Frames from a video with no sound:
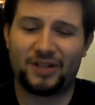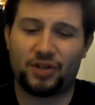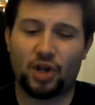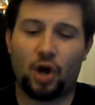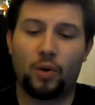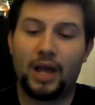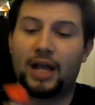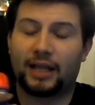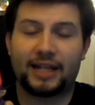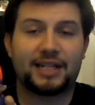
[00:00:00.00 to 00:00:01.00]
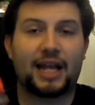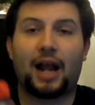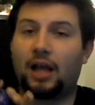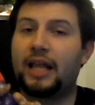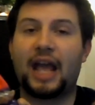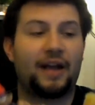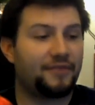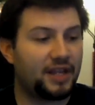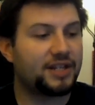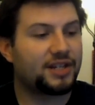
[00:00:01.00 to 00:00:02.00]
So, like I said, I only
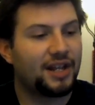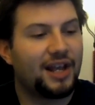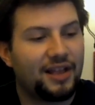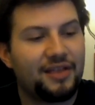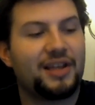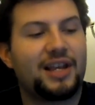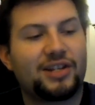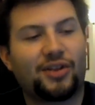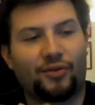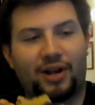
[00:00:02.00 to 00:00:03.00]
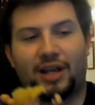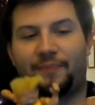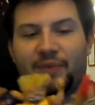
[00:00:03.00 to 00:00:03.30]
have these 3.